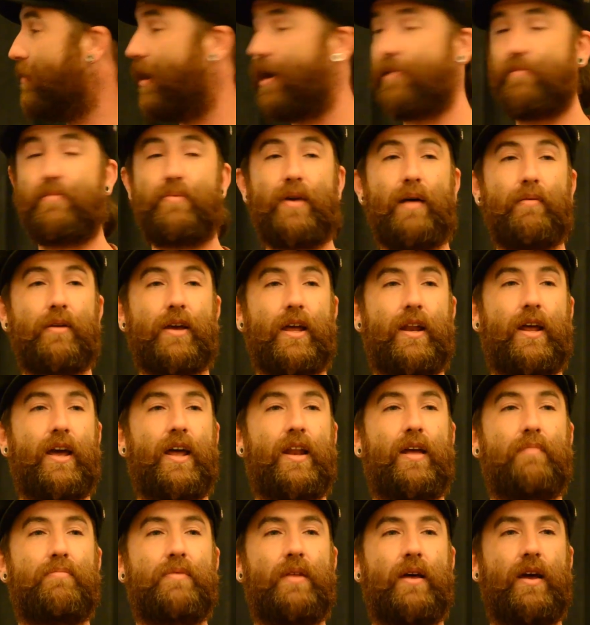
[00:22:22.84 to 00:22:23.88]
I'm probably going to
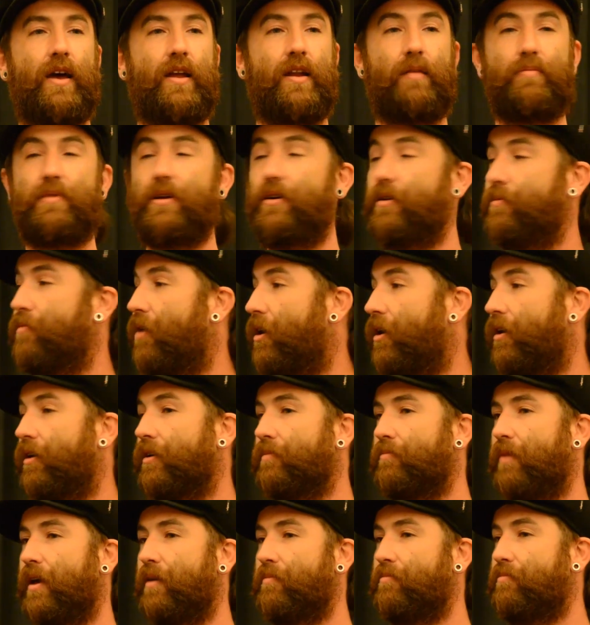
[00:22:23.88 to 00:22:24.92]
head up there
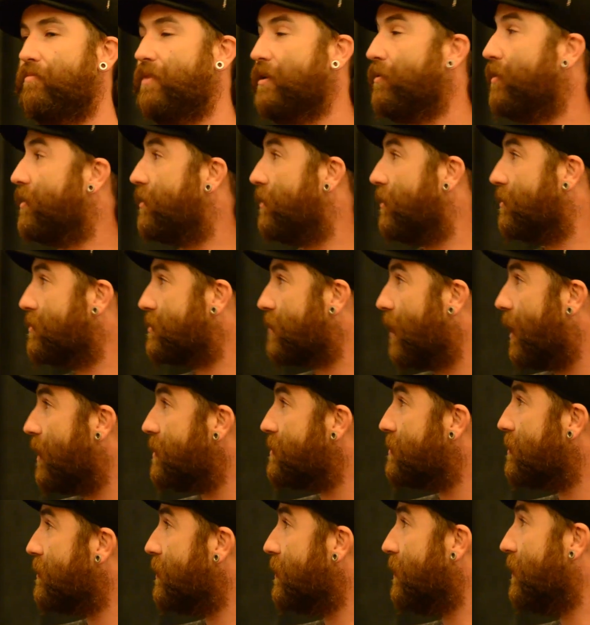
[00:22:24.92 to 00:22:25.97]
tomorrow and be with those
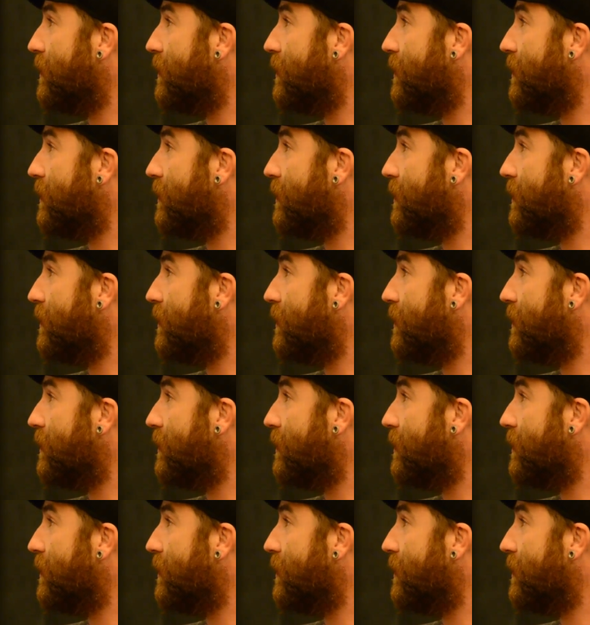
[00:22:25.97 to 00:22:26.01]
guys.